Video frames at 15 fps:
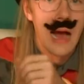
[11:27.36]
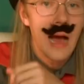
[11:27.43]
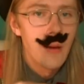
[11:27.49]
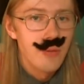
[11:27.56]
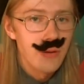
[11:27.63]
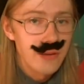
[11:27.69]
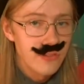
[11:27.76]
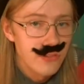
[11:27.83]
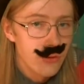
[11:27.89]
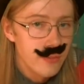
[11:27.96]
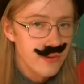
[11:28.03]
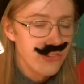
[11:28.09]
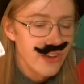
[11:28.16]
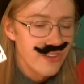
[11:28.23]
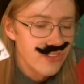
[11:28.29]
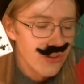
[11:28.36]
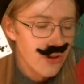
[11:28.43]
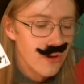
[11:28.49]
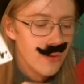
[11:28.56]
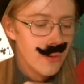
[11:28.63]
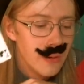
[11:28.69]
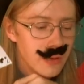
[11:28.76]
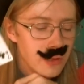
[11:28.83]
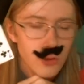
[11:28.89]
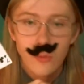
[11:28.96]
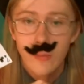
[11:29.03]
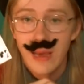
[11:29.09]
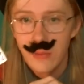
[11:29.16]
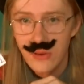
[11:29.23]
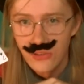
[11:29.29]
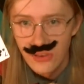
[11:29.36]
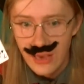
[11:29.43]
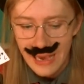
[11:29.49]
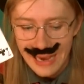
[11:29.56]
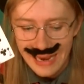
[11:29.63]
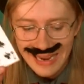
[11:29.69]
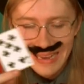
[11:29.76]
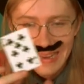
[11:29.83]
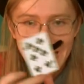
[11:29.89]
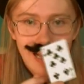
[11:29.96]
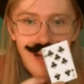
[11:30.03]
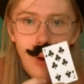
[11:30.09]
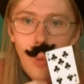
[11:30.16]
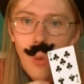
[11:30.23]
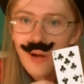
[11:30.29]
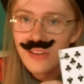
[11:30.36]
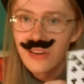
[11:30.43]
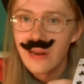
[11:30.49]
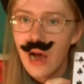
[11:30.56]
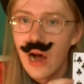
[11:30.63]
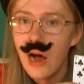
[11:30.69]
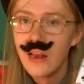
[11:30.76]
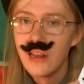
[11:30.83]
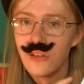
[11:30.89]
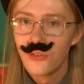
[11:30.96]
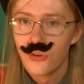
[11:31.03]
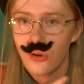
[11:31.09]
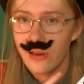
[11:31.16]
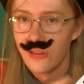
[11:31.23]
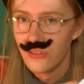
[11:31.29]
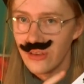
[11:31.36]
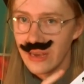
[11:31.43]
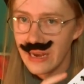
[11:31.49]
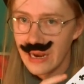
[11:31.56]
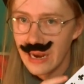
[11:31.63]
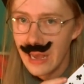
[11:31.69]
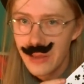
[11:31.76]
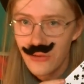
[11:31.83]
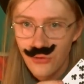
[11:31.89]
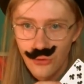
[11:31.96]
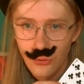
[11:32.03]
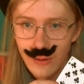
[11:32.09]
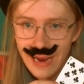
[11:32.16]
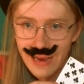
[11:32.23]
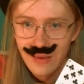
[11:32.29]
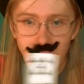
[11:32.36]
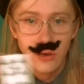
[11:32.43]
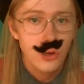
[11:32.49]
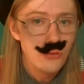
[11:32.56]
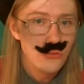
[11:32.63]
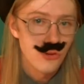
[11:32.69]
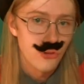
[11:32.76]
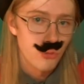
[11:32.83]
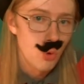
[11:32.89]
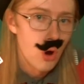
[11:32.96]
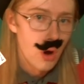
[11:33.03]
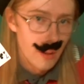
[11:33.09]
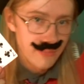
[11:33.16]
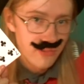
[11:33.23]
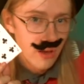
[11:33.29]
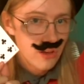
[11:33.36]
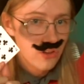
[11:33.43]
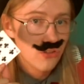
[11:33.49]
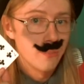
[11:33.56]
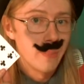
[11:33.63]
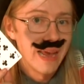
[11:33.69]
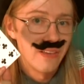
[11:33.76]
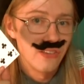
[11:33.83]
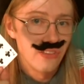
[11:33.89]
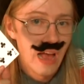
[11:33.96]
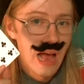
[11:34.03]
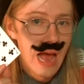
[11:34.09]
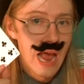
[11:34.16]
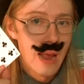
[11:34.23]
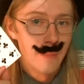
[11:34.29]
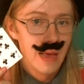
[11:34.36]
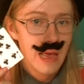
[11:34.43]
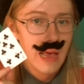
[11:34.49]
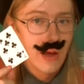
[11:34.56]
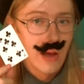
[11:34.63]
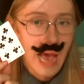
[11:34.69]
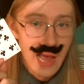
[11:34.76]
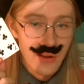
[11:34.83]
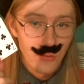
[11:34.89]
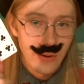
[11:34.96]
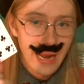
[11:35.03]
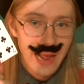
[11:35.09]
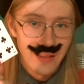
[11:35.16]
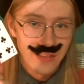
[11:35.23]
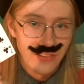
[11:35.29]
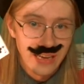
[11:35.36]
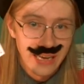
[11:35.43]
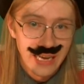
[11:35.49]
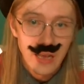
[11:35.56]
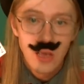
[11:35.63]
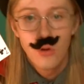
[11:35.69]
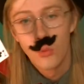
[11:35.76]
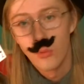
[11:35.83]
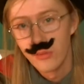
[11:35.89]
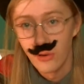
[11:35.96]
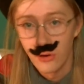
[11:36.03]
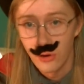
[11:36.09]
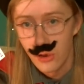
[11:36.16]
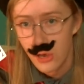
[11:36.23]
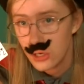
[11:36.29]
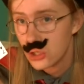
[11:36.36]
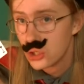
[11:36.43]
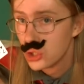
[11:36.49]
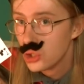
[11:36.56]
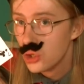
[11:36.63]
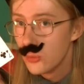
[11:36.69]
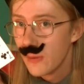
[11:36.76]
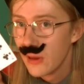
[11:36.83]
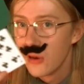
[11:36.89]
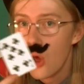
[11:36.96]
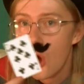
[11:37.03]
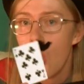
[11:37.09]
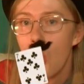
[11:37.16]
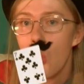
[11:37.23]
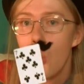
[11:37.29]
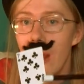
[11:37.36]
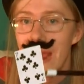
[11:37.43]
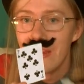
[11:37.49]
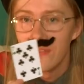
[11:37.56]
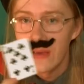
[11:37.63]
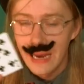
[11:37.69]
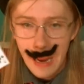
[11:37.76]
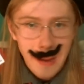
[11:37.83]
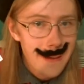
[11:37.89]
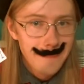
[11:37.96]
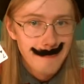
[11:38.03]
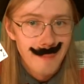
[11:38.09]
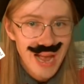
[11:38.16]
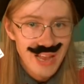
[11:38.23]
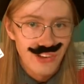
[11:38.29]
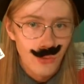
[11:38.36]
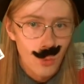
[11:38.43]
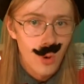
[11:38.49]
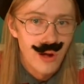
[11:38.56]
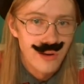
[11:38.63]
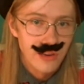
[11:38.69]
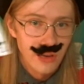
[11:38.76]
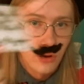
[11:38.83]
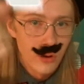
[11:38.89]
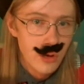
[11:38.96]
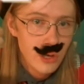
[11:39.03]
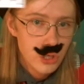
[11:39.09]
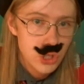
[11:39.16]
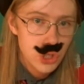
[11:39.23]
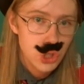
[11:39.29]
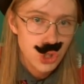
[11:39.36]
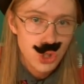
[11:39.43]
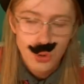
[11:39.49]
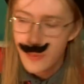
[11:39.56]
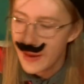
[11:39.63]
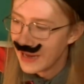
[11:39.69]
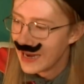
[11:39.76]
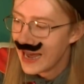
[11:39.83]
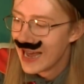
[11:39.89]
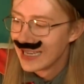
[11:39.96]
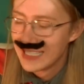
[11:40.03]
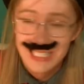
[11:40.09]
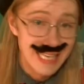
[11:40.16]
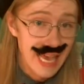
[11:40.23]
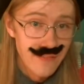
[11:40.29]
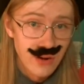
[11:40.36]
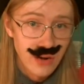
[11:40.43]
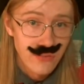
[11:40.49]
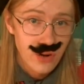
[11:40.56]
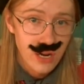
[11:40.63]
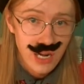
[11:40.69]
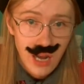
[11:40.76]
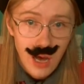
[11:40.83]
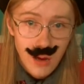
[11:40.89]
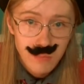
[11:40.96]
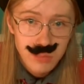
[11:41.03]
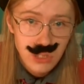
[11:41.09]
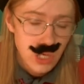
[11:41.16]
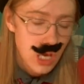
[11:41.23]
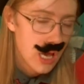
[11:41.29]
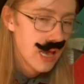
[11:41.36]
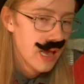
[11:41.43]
Ah, Presto Majesco, you may be saying, what an uninteresting trick. You've just warped space-time and reality with your stupid waving magic wand and your stupid 7 of clubs.